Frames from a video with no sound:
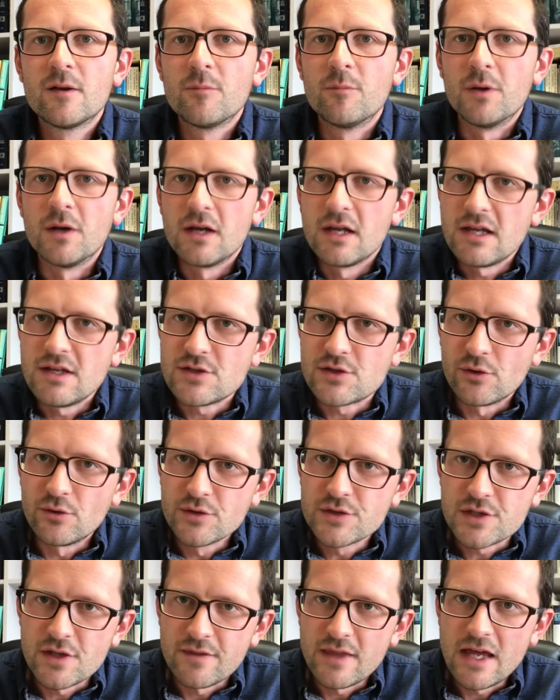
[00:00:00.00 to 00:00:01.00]
But he's
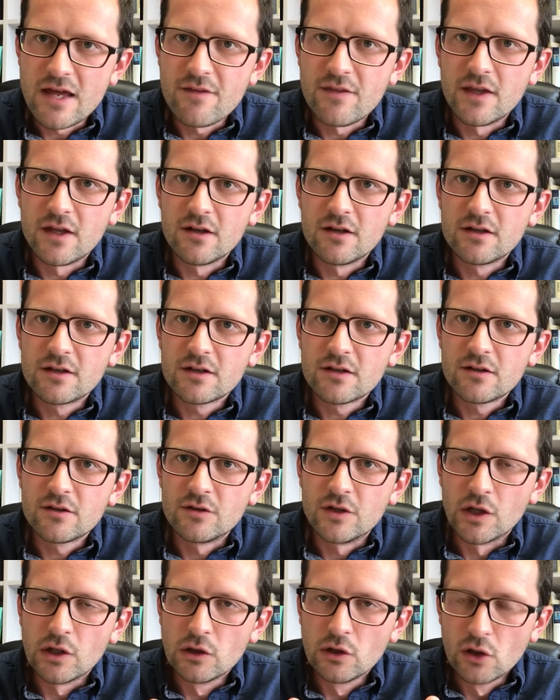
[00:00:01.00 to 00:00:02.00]
also there, that
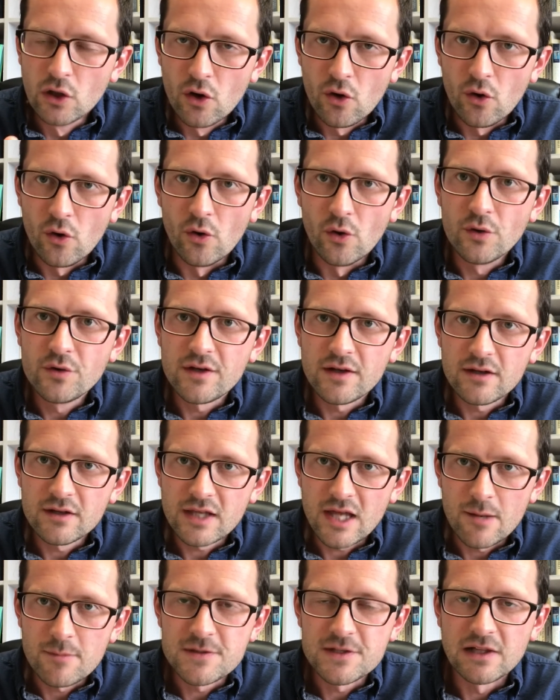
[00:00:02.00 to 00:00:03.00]
the Lord,
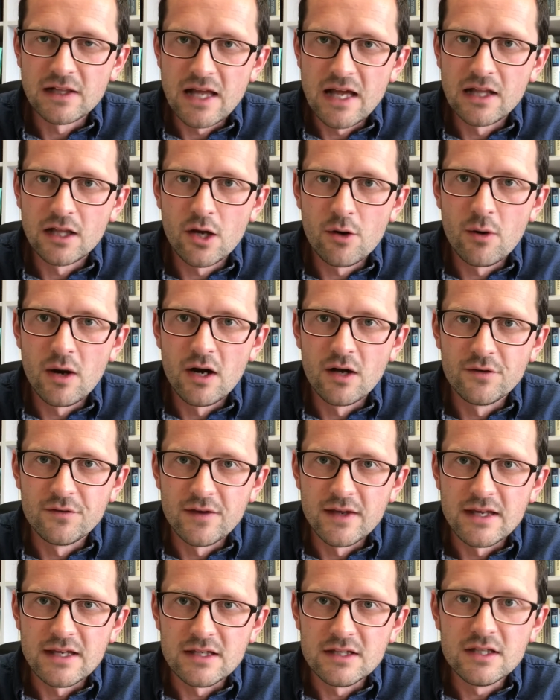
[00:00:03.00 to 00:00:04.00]
capital Lord,
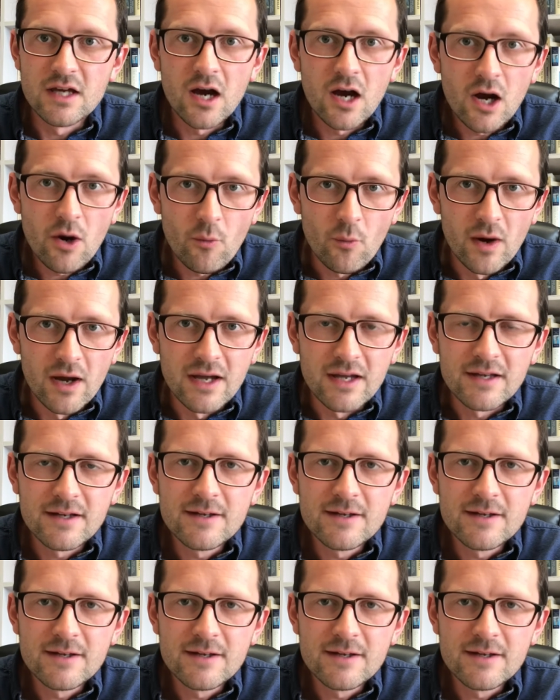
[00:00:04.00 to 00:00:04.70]
Yahweh,